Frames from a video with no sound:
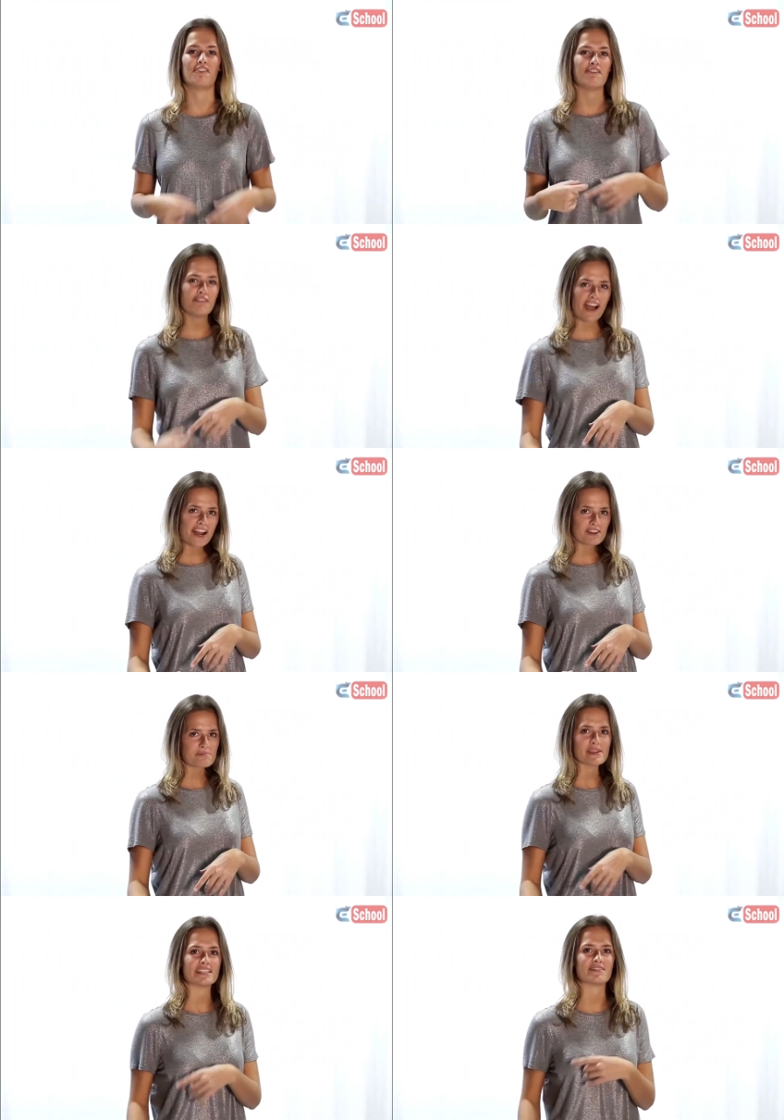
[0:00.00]
at the
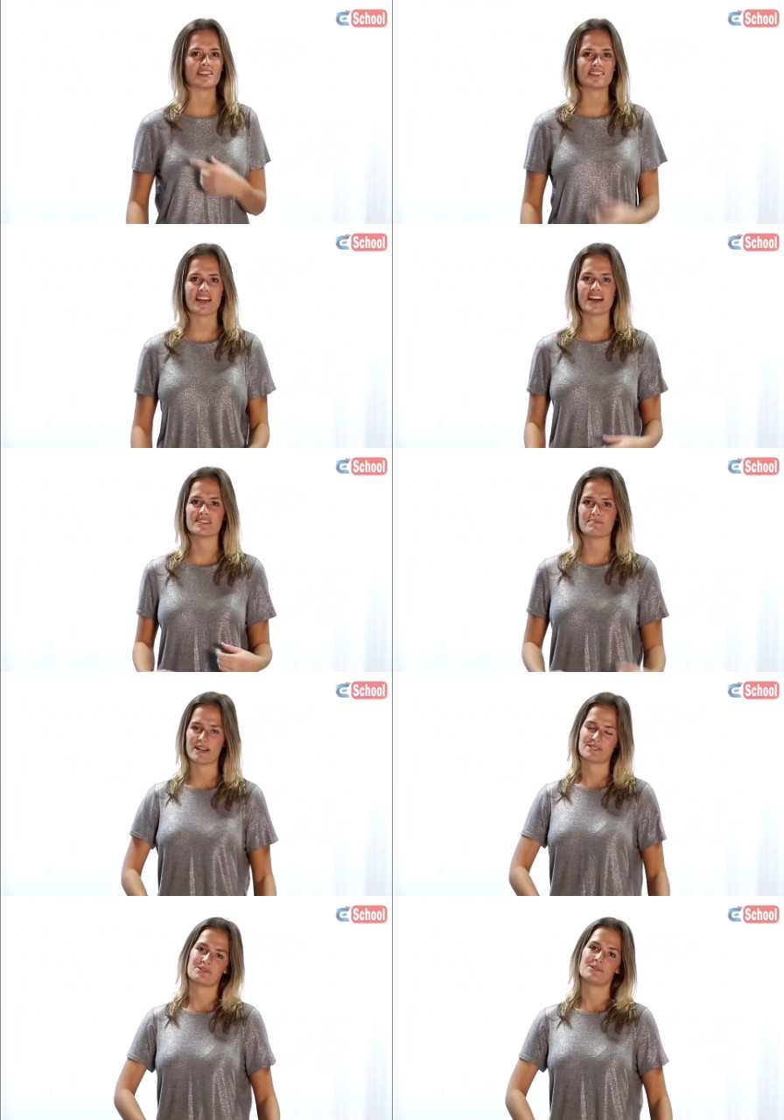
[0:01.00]
final piece of the surds
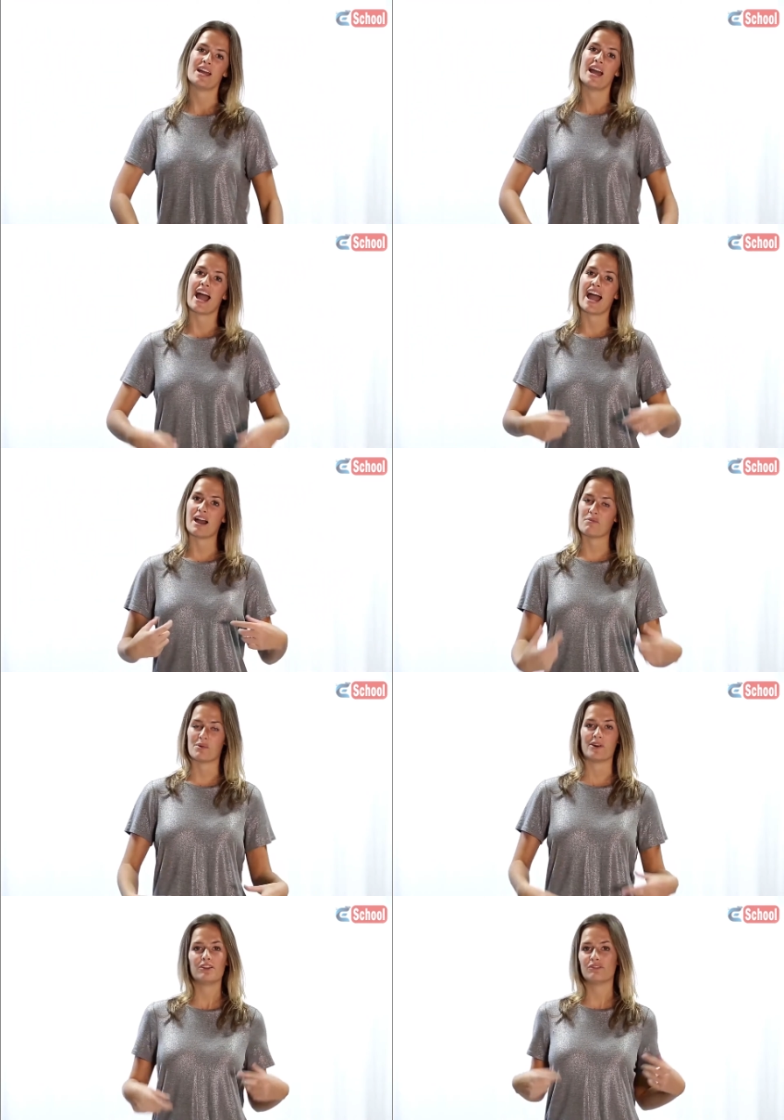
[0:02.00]
puzzle at
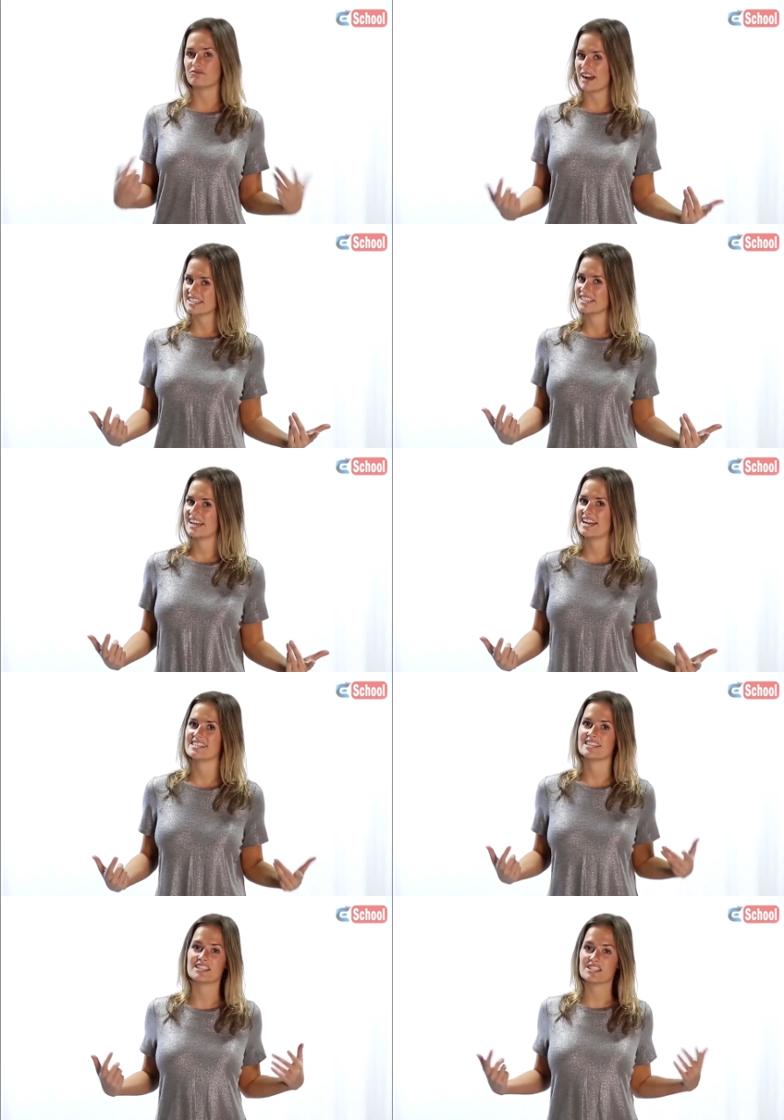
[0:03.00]
what
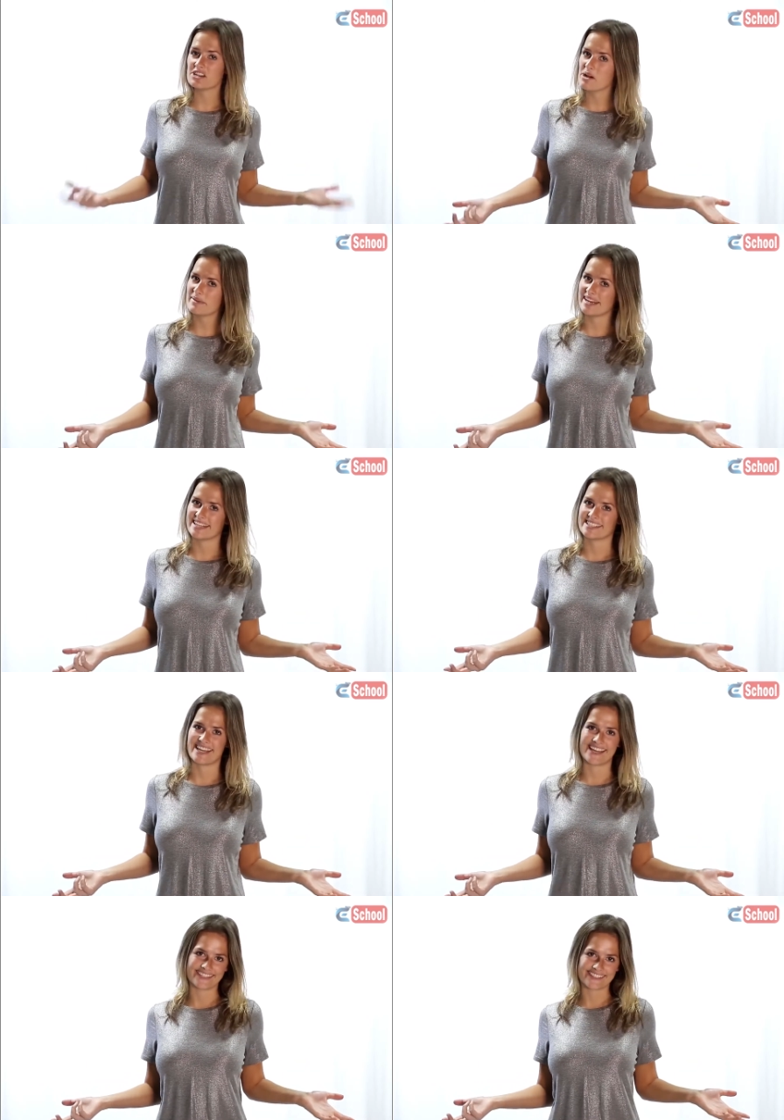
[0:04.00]
rationalising the
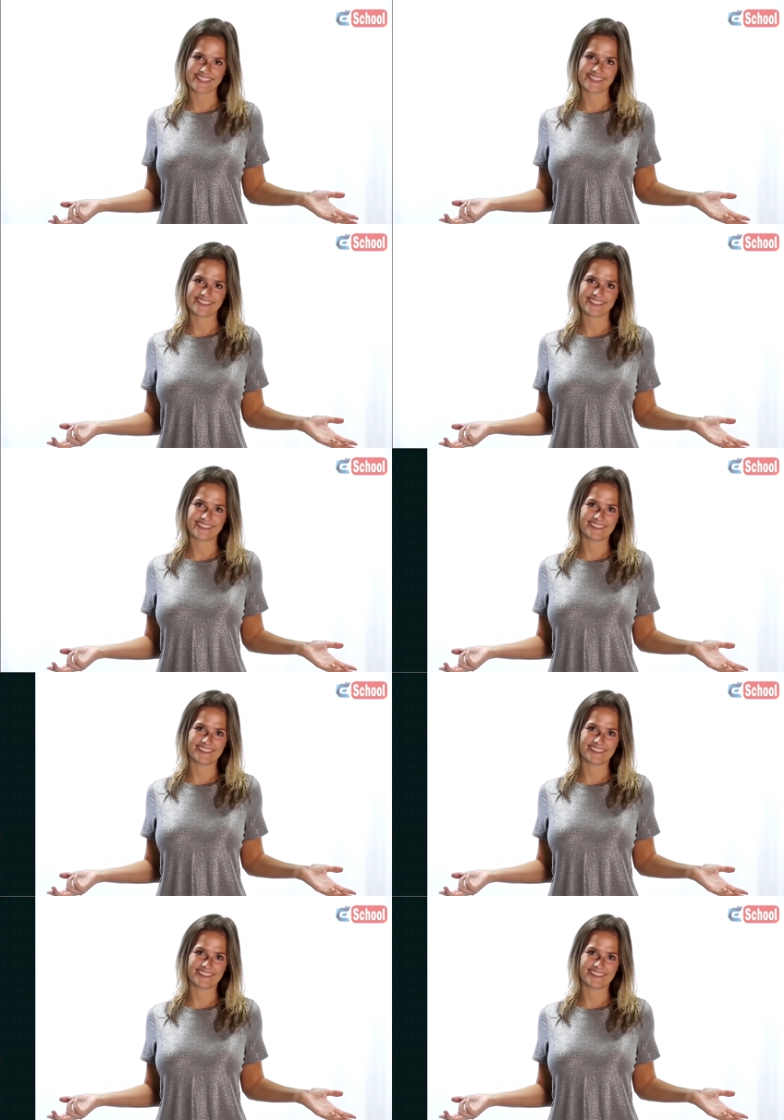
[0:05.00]
denominator is.